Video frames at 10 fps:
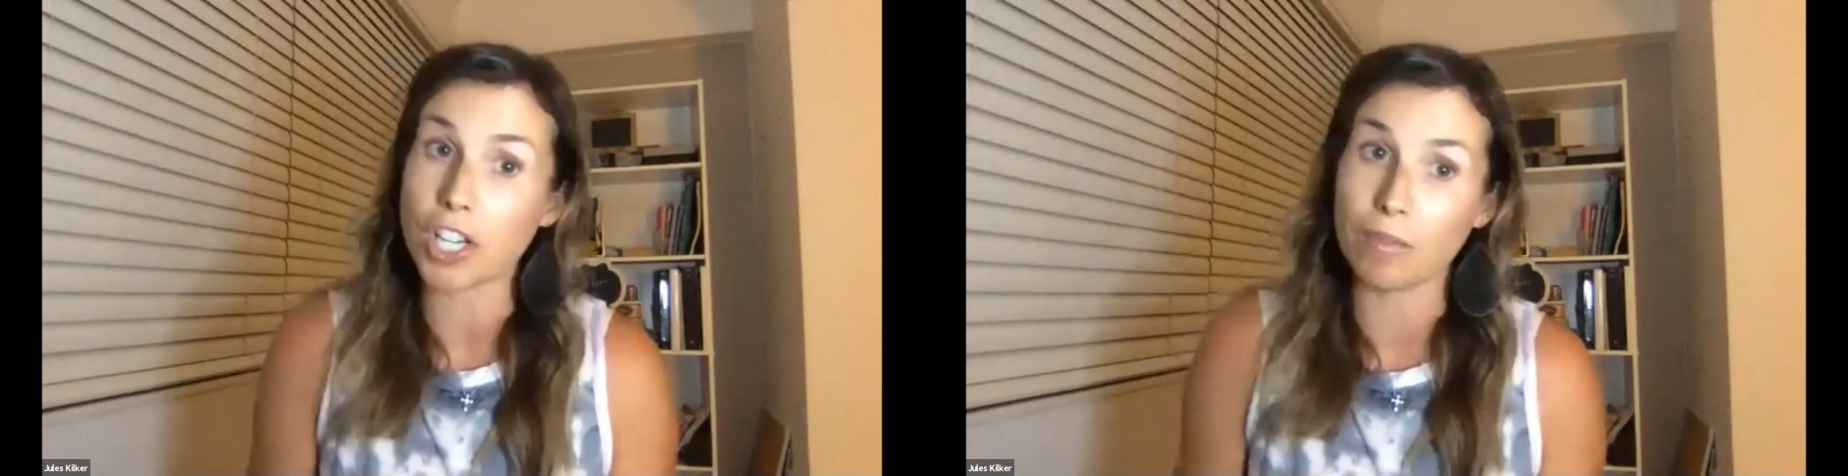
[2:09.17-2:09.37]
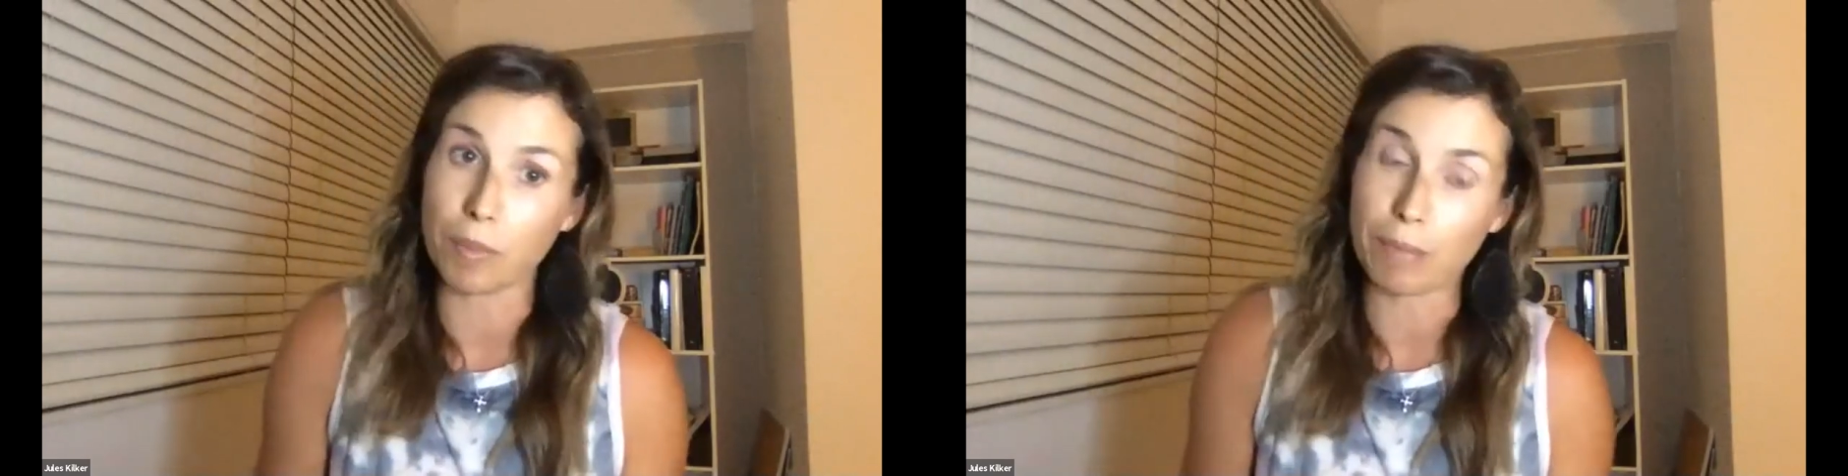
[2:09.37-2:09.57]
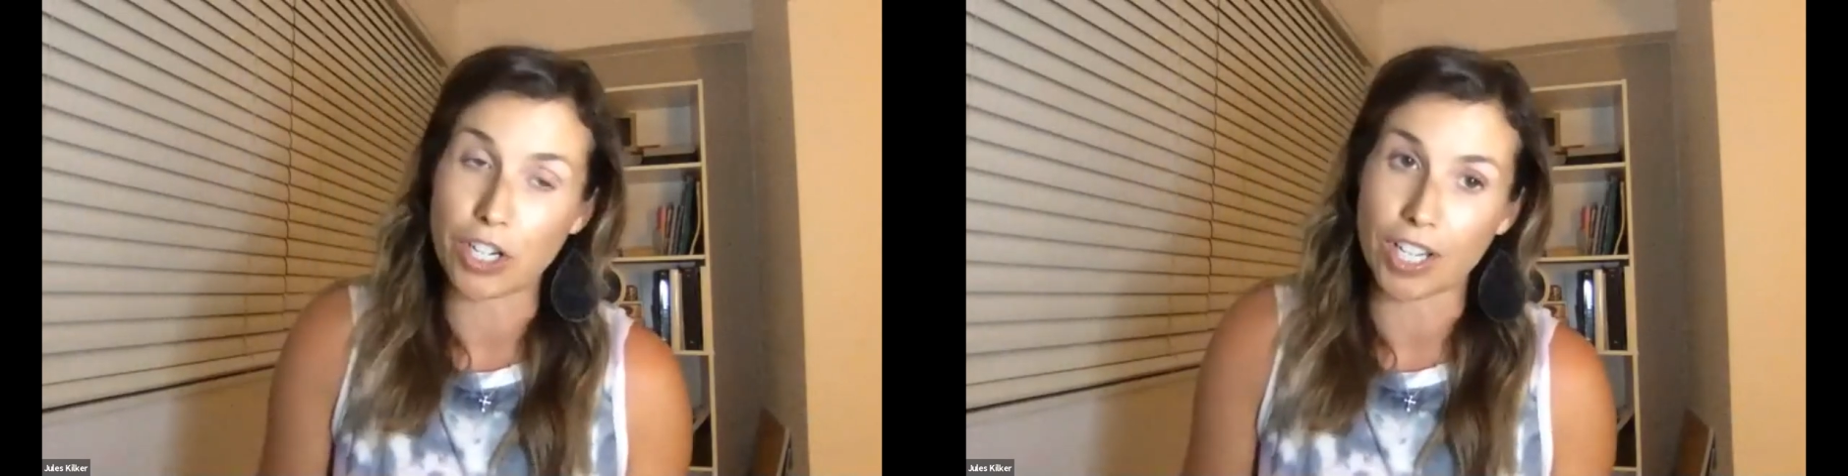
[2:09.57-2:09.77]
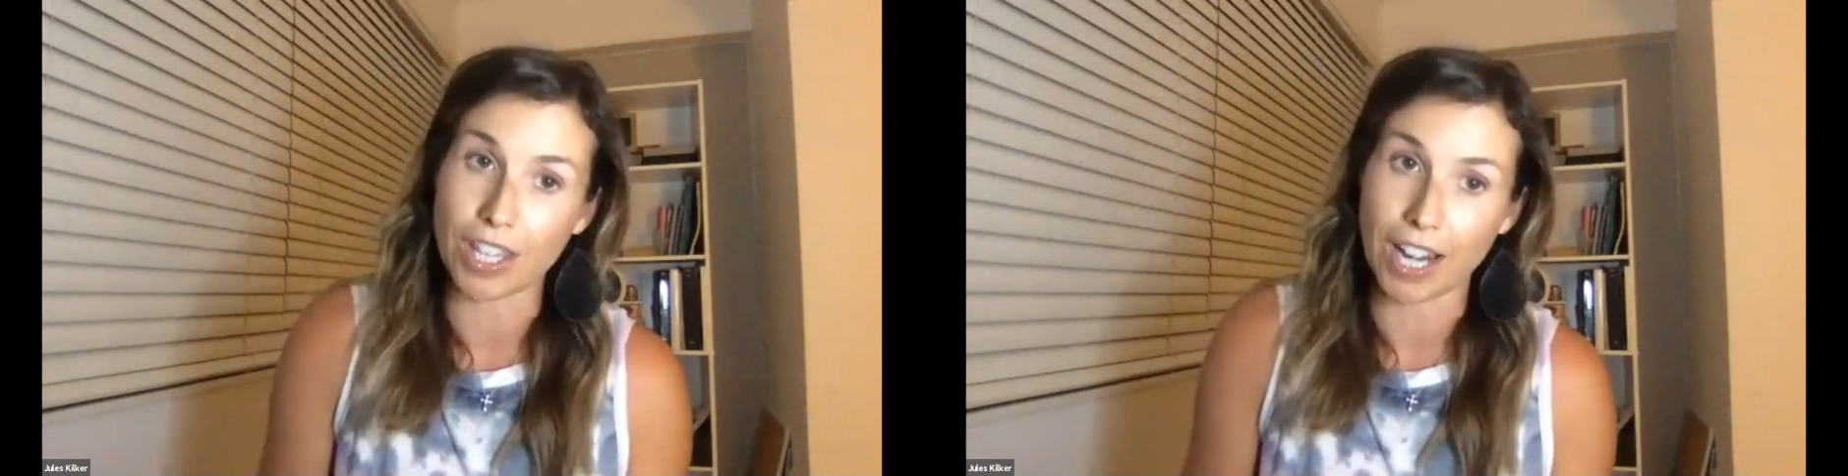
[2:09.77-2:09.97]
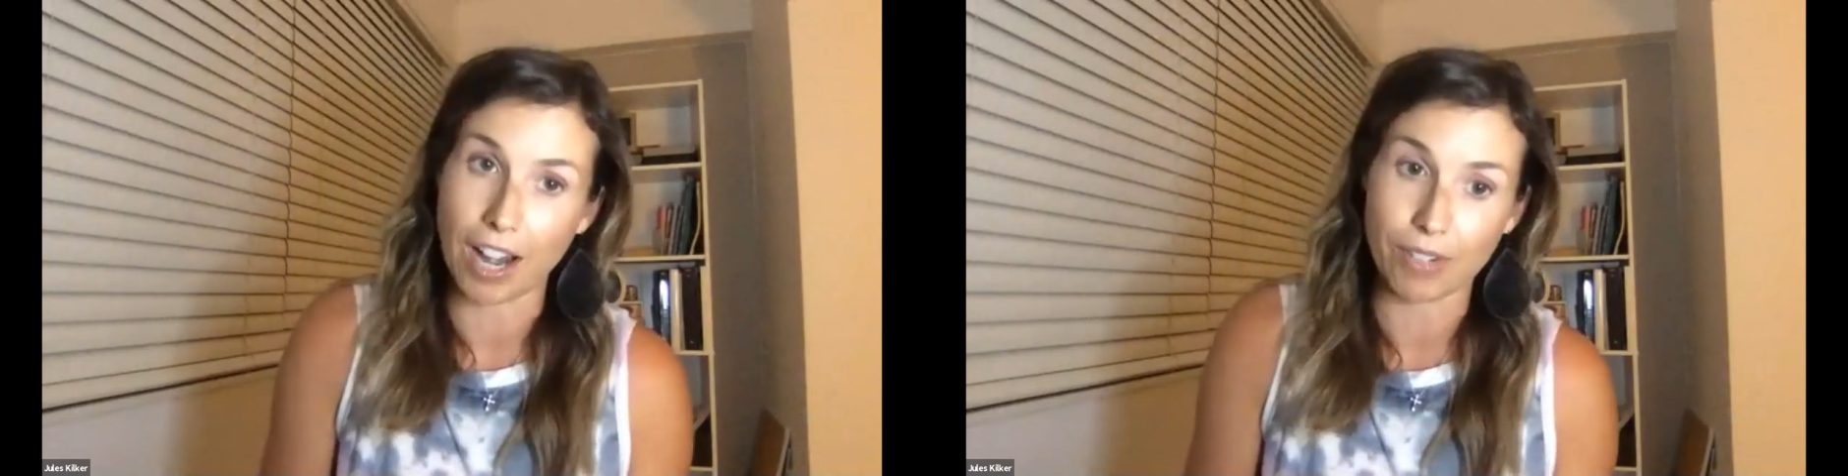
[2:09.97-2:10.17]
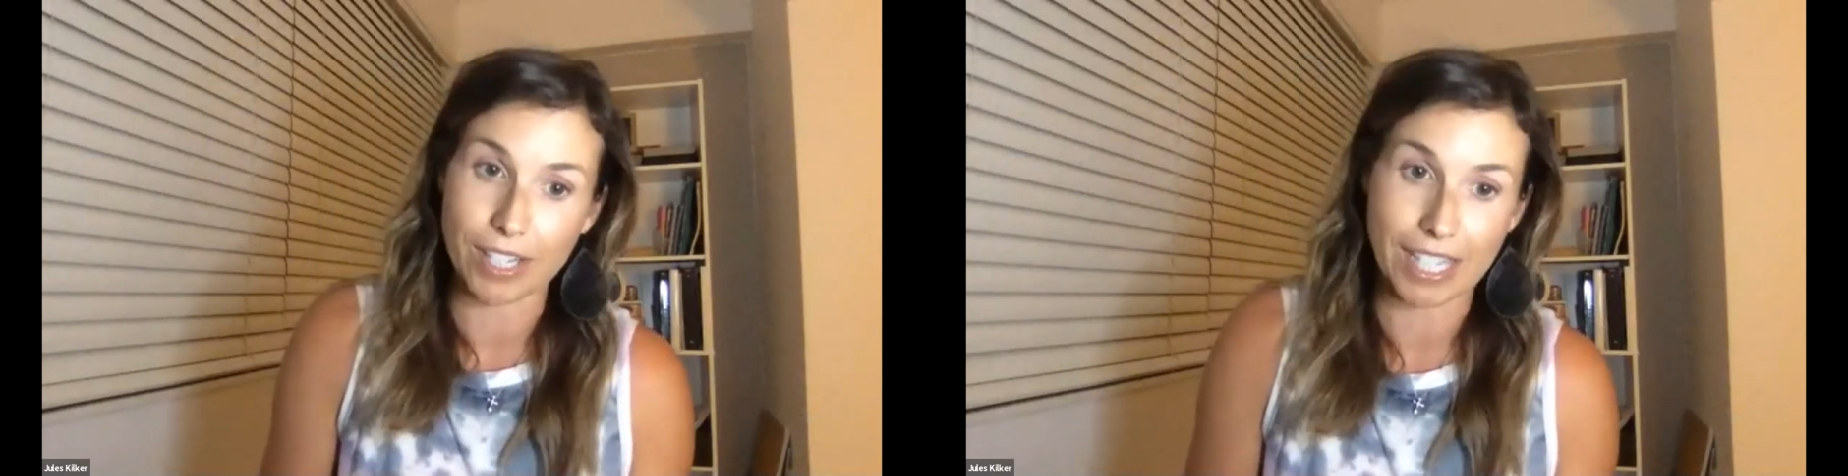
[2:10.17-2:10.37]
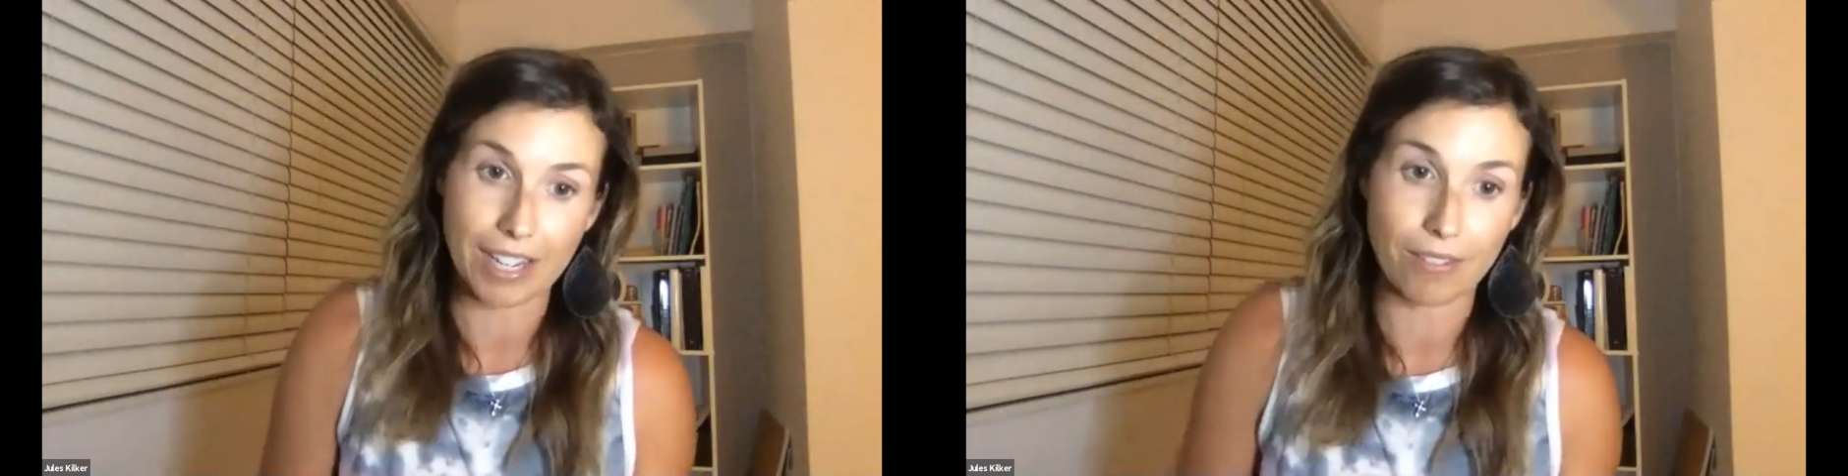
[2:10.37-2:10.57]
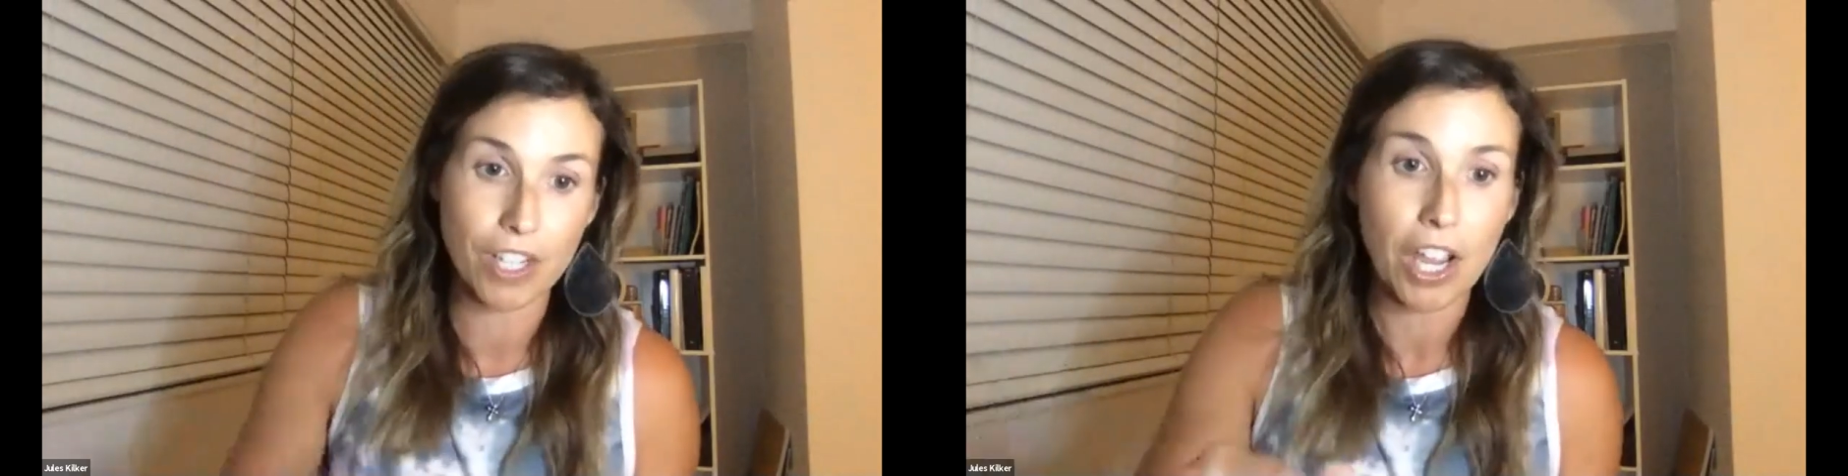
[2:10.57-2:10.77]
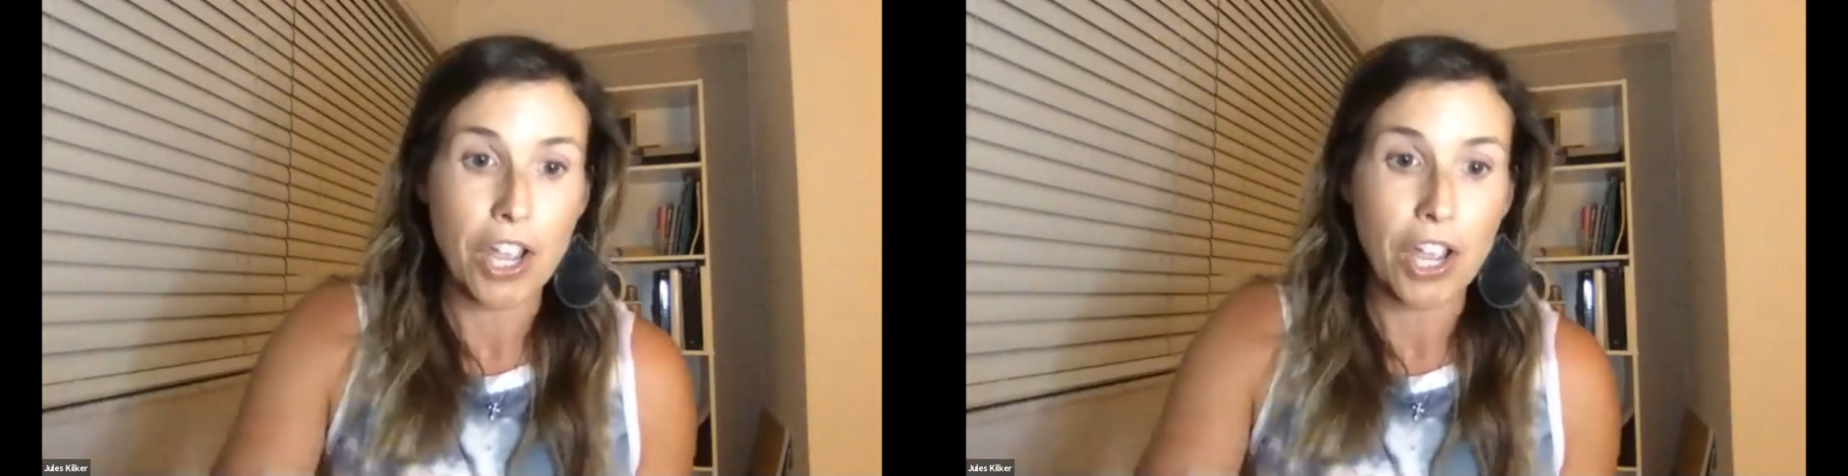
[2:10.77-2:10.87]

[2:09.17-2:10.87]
information that I received.